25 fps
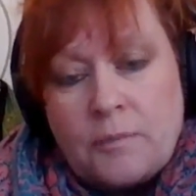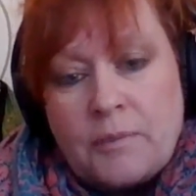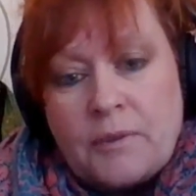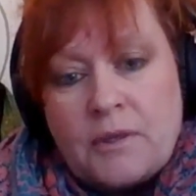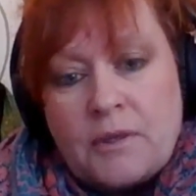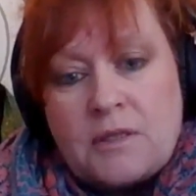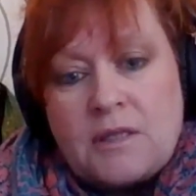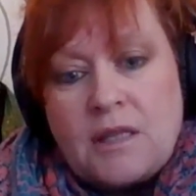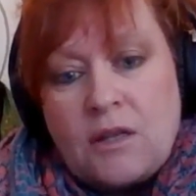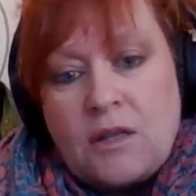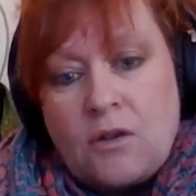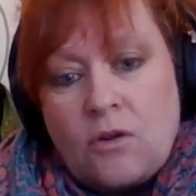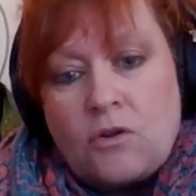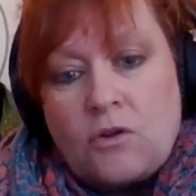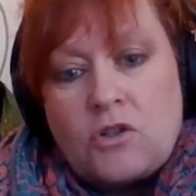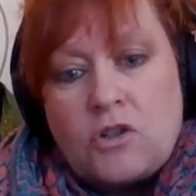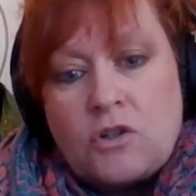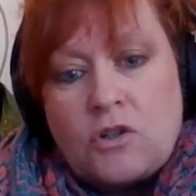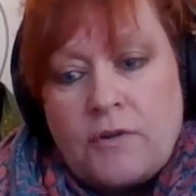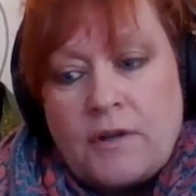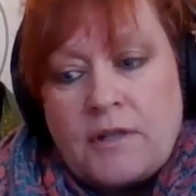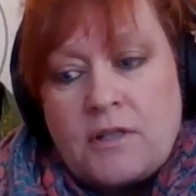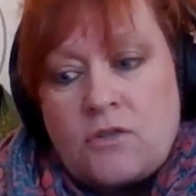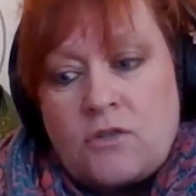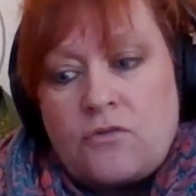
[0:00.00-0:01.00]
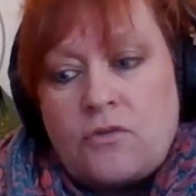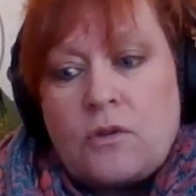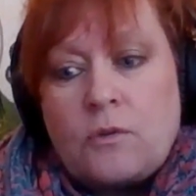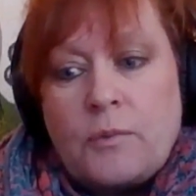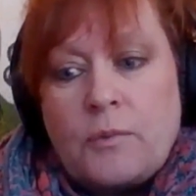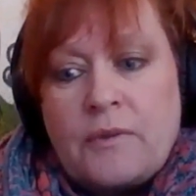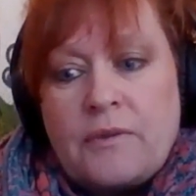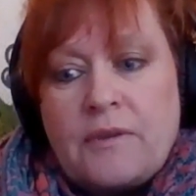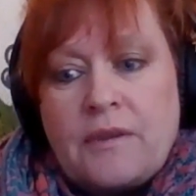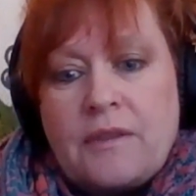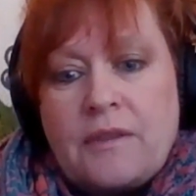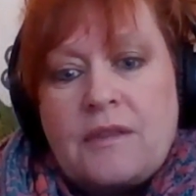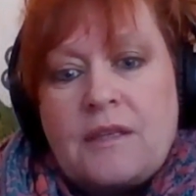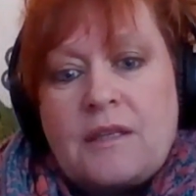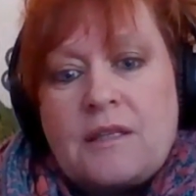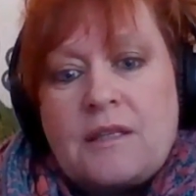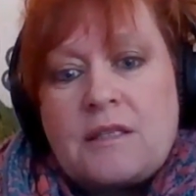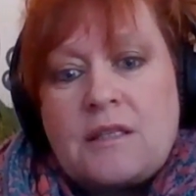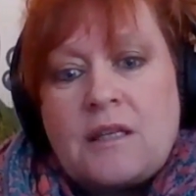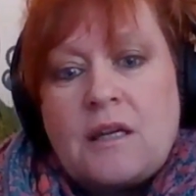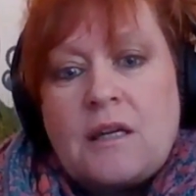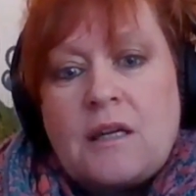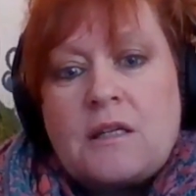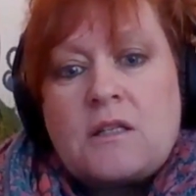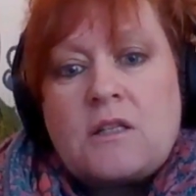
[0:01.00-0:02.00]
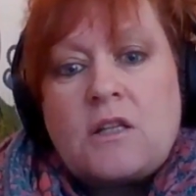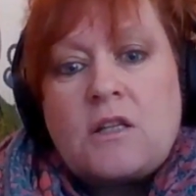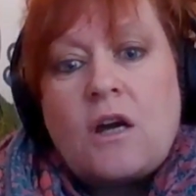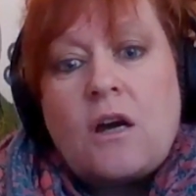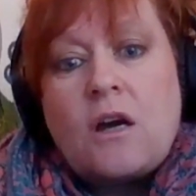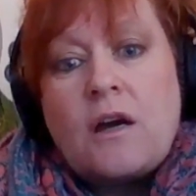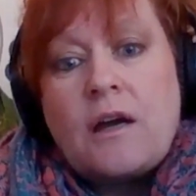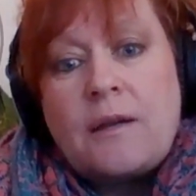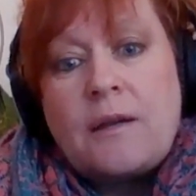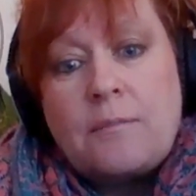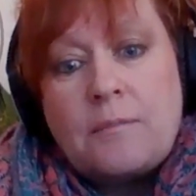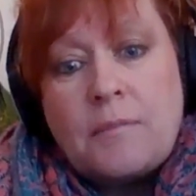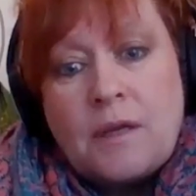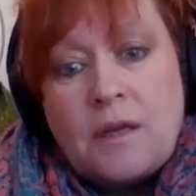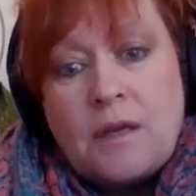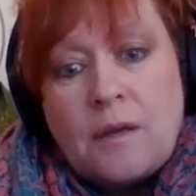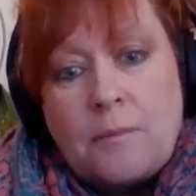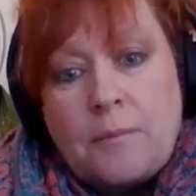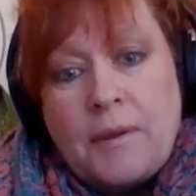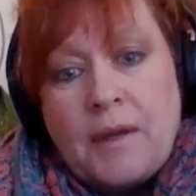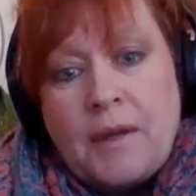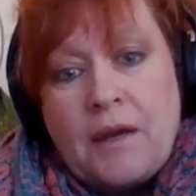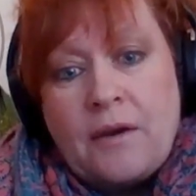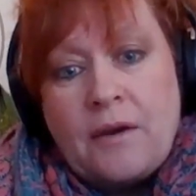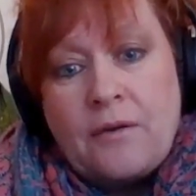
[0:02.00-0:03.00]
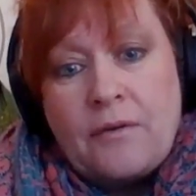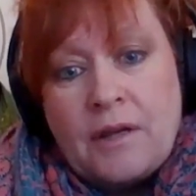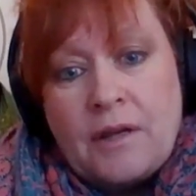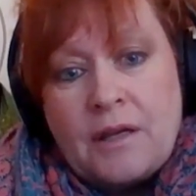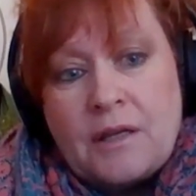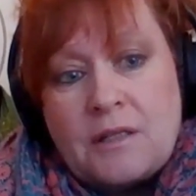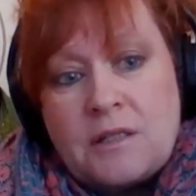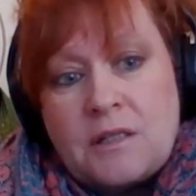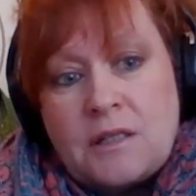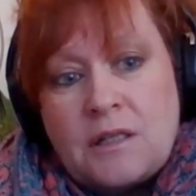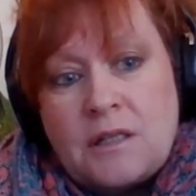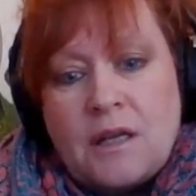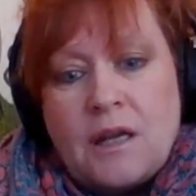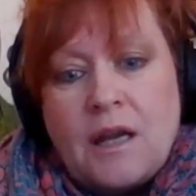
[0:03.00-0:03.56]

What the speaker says: because they're not terrestrial within this time period.